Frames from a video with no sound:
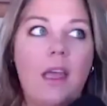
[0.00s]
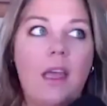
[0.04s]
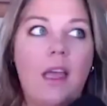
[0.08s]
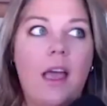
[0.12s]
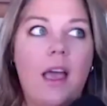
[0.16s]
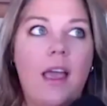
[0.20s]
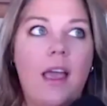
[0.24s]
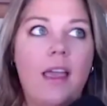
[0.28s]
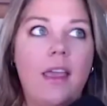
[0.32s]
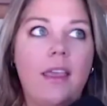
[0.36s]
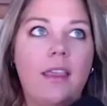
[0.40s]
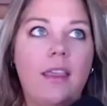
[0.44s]

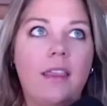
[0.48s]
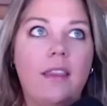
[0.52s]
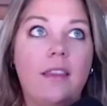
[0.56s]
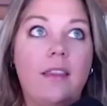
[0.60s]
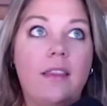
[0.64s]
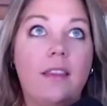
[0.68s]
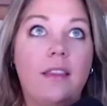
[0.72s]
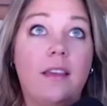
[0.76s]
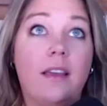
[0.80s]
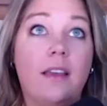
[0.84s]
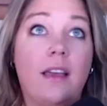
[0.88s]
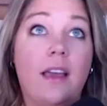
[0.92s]
i
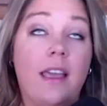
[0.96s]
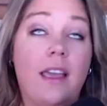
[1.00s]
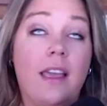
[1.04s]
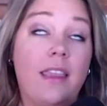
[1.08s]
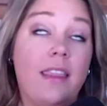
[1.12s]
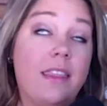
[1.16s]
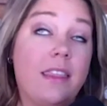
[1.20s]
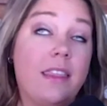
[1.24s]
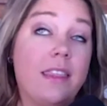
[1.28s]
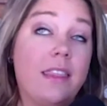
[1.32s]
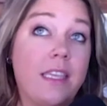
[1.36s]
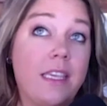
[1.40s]
i
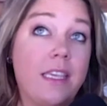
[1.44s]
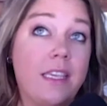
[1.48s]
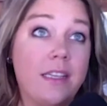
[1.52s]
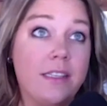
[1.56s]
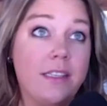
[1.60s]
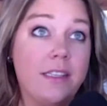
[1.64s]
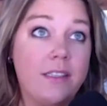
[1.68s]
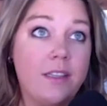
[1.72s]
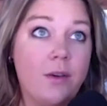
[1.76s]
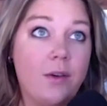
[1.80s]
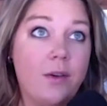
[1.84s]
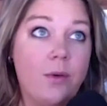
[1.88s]
think
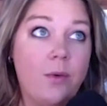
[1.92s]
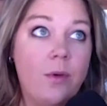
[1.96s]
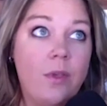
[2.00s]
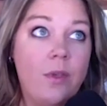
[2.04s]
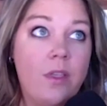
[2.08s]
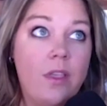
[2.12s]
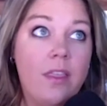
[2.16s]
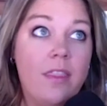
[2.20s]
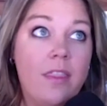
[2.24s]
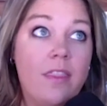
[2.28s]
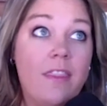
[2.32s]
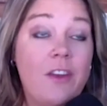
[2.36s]
so
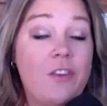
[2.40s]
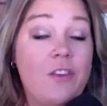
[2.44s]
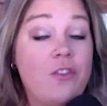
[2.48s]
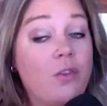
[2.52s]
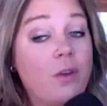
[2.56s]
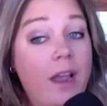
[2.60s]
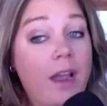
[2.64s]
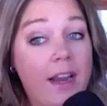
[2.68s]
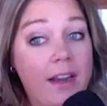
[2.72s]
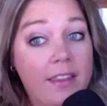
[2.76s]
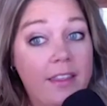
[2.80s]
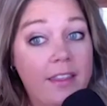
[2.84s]
they
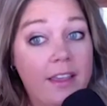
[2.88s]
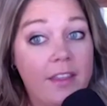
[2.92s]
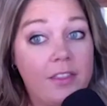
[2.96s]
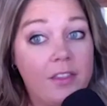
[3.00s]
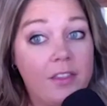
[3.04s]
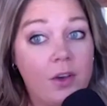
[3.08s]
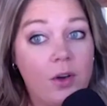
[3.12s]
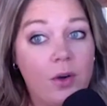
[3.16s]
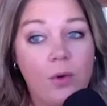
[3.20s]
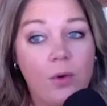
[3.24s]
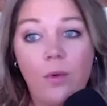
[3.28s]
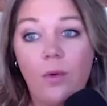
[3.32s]
tried that
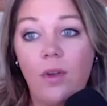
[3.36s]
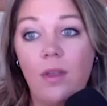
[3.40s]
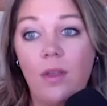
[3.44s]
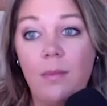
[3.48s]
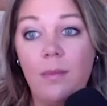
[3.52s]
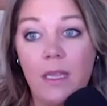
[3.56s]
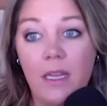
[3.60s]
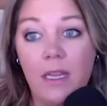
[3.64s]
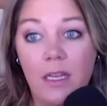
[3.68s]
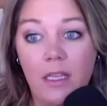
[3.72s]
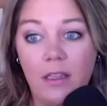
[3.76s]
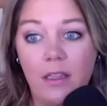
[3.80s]
though
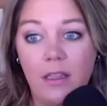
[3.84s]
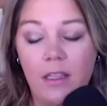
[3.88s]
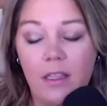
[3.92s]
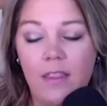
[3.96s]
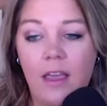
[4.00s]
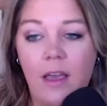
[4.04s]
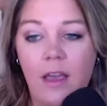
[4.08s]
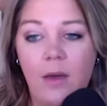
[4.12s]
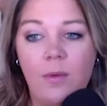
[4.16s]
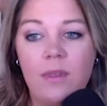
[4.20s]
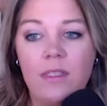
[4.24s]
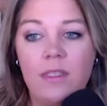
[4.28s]
immediately
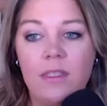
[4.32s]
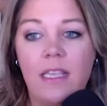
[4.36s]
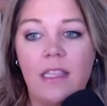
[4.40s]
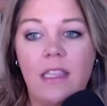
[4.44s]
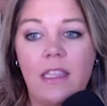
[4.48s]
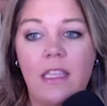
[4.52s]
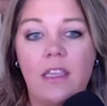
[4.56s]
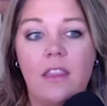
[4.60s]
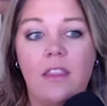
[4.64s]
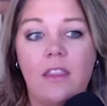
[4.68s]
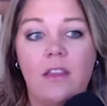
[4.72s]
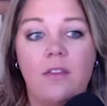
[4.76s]
that was i
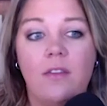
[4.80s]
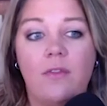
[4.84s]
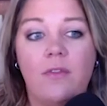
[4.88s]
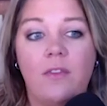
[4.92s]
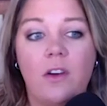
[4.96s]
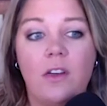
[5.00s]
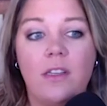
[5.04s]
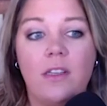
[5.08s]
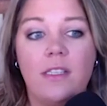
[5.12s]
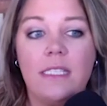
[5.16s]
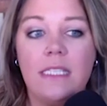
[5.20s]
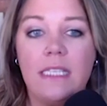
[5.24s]
think their
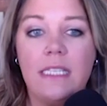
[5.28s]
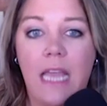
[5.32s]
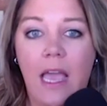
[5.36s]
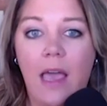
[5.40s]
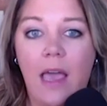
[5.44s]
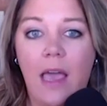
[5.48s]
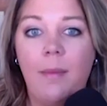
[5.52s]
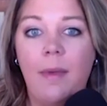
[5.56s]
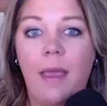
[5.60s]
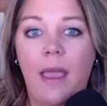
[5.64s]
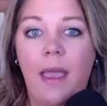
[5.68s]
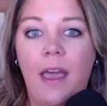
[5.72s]
first
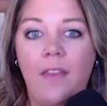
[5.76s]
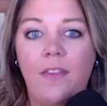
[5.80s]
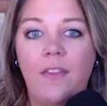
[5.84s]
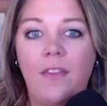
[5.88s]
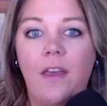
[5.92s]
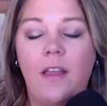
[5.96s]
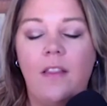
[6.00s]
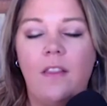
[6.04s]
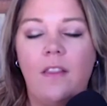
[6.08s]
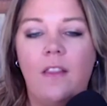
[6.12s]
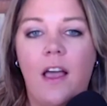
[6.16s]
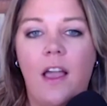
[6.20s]
stab at
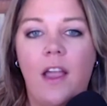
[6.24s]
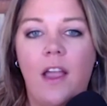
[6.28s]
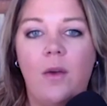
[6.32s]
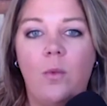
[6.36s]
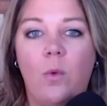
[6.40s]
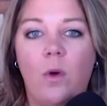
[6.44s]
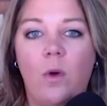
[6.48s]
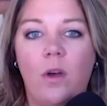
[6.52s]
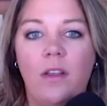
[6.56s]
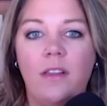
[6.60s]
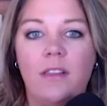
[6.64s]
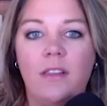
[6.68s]
that line
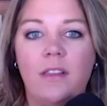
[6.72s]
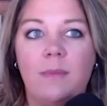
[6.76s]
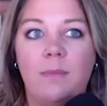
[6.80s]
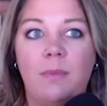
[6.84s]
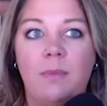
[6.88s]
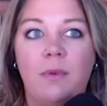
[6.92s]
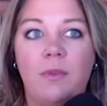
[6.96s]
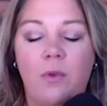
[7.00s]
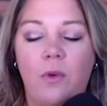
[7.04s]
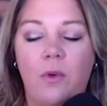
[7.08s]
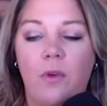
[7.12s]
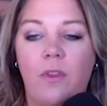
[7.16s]
was yeah.
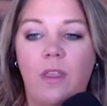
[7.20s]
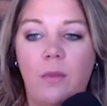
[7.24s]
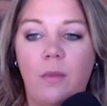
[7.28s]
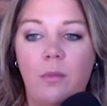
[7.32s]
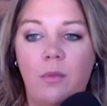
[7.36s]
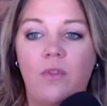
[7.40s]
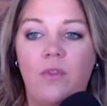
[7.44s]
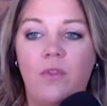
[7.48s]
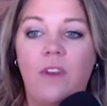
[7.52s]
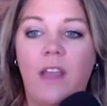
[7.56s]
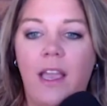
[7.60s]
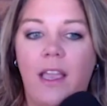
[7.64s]
before they
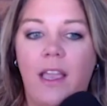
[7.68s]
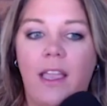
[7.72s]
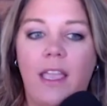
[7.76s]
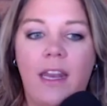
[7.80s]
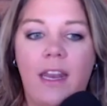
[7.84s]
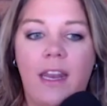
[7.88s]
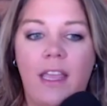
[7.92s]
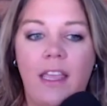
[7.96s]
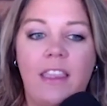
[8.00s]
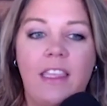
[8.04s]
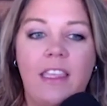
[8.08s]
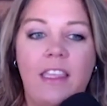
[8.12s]
moved ek
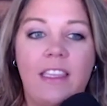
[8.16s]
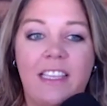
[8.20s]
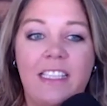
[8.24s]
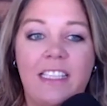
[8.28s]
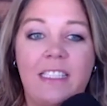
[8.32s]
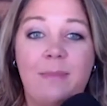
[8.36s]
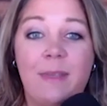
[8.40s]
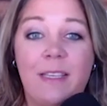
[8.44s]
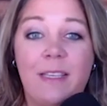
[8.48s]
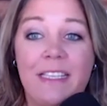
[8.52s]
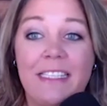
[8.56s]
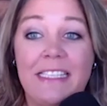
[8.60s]
and i think
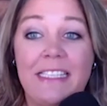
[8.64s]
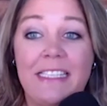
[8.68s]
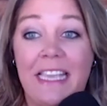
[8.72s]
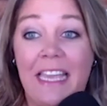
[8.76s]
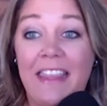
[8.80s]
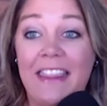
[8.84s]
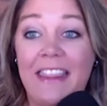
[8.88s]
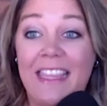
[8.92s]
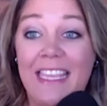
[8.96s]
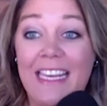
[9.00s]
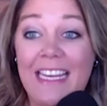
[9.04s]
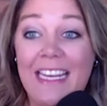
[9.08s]
that's because
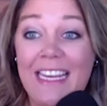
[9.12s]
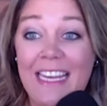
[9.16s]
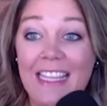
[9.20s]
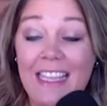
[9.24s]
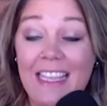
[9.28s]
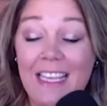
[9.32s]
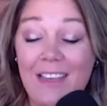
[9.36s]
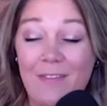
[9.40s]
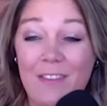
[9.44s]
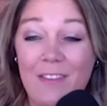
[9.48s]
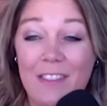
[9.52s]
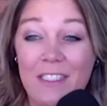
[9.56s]
again they need
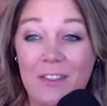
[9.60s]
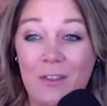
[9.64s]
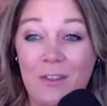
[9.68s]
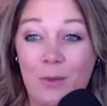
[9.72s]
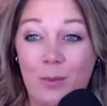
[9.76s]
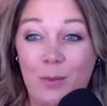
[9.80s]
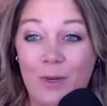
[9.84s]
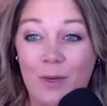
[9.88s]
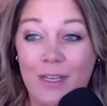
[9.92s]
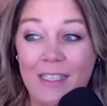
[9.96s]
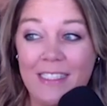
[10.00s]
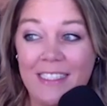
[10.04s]
that physical
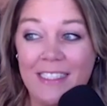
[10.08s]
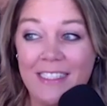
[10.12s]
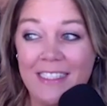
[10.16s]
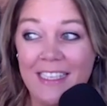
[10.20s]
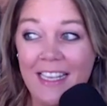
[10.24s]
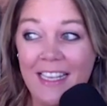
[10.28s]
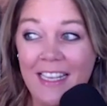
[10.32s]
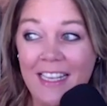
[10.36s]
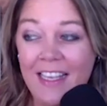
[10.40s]
presence